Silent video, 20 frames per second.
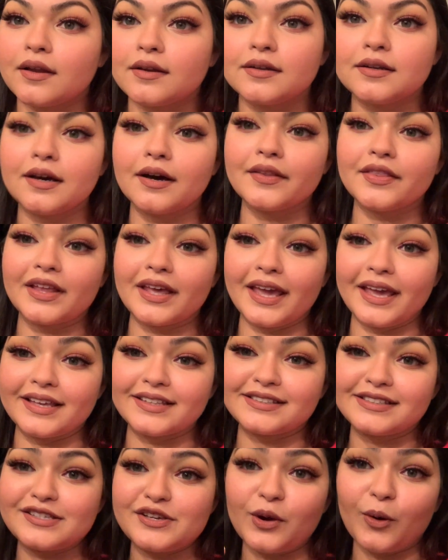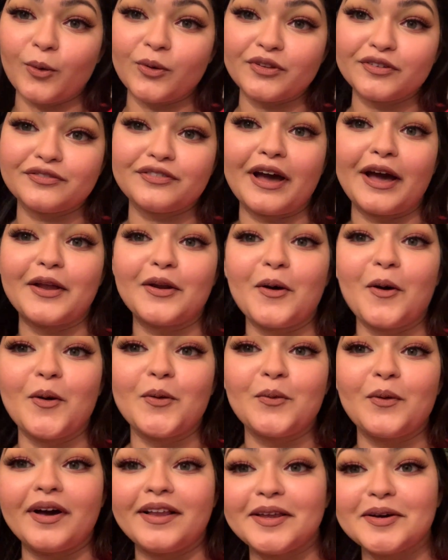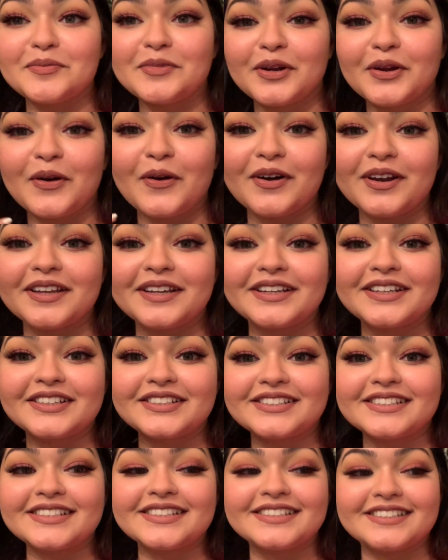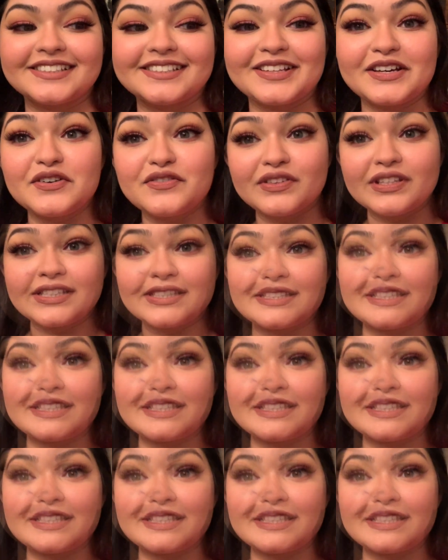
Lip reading: turn the AC or the fan on while I'm recording because this